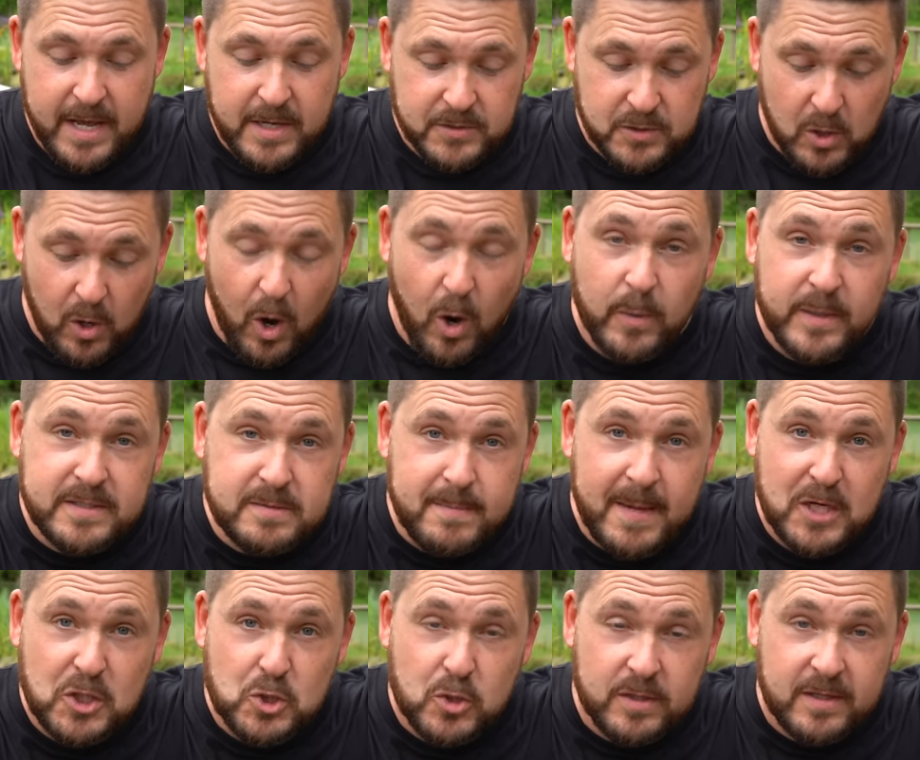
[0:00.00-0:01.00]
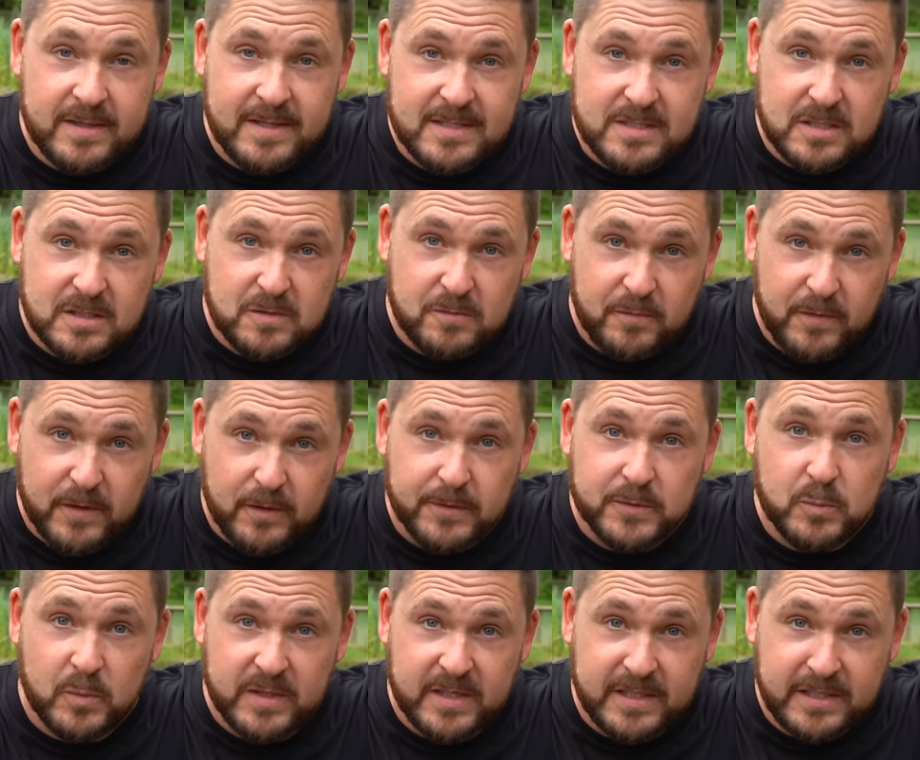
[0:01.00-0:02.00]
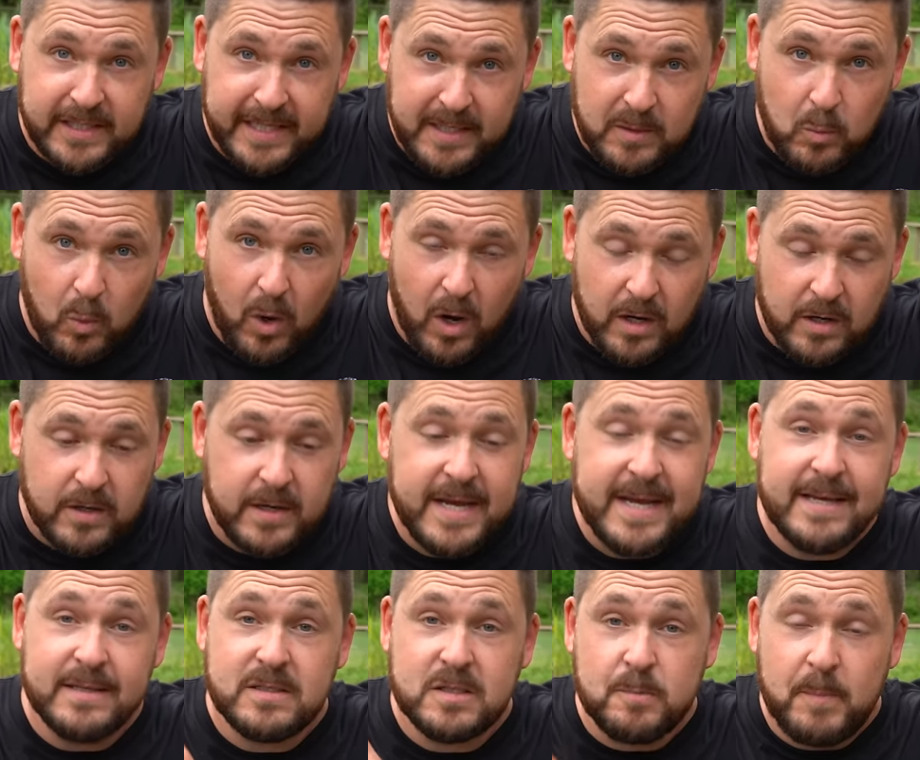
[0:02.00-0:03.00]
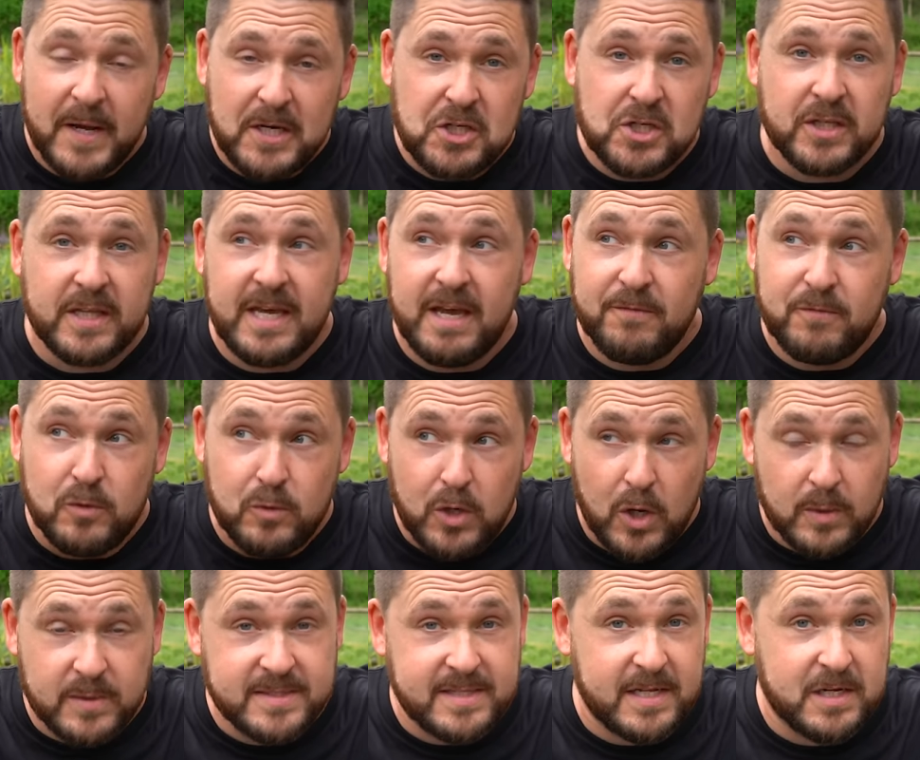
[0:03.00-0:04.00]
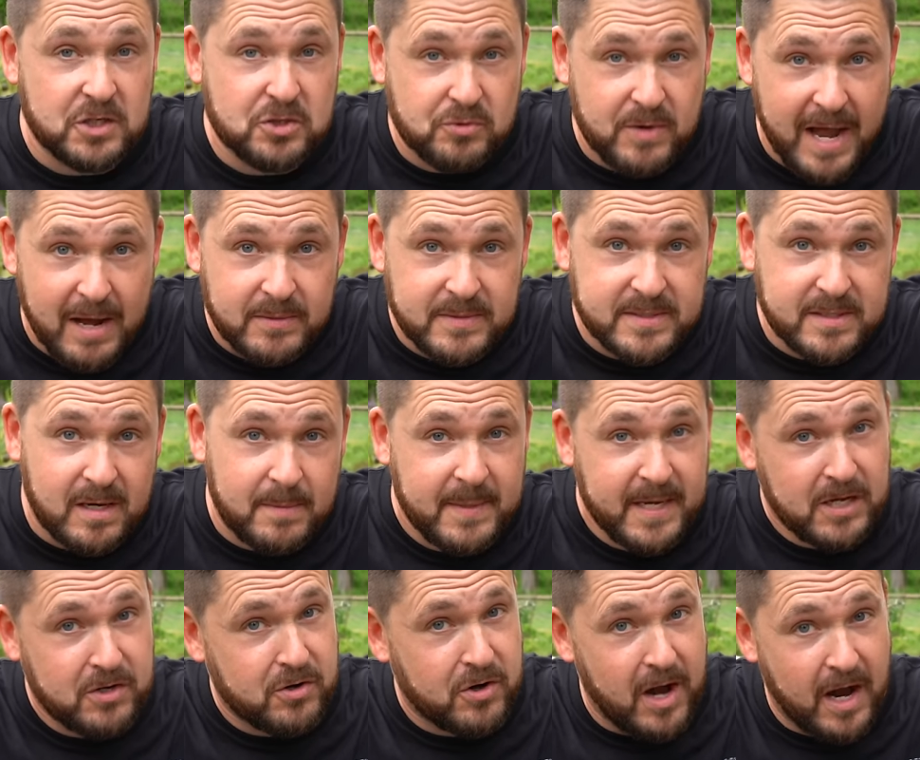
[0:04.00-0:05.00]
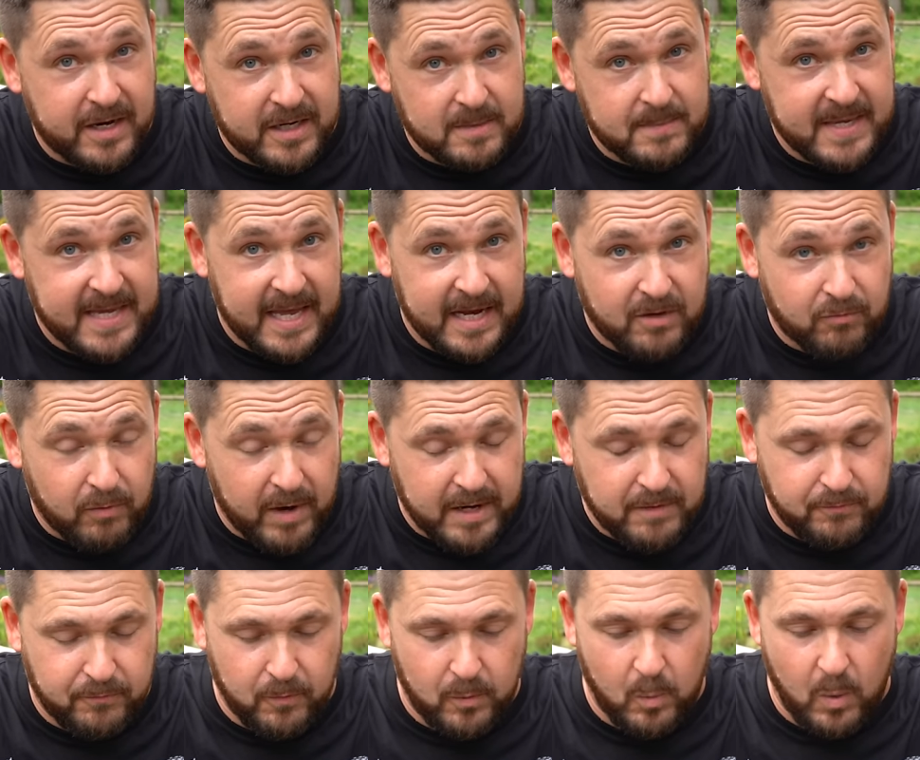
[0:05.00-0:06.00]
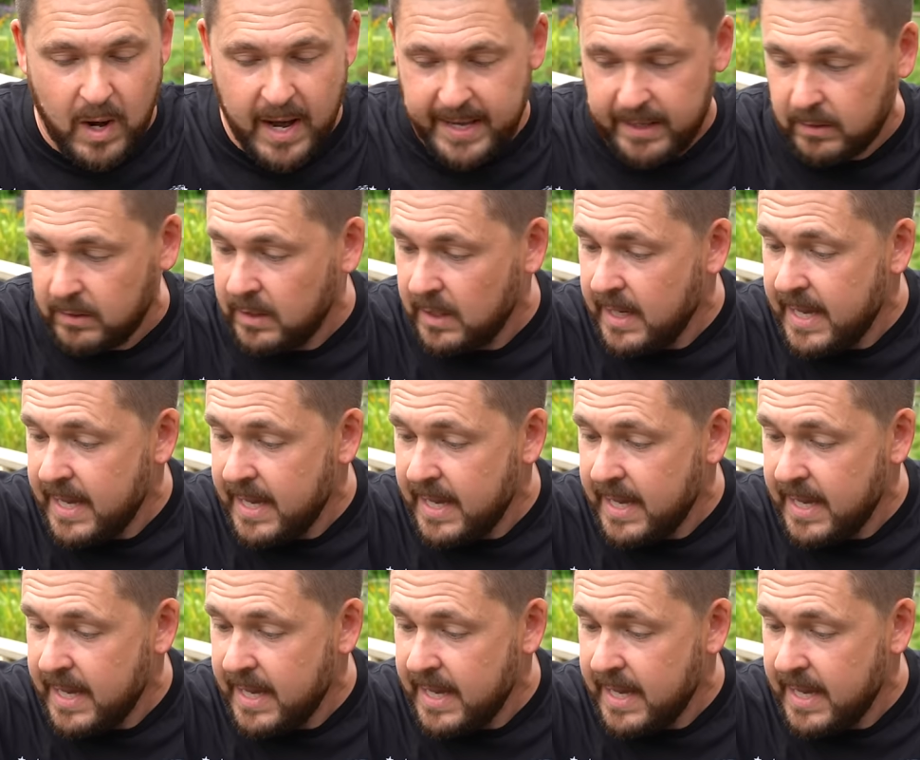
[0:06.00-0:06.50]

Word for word: So always make sure that this is filled with clean water, especially if you notice that a drought is coming and you're not going to be getting rain for a while.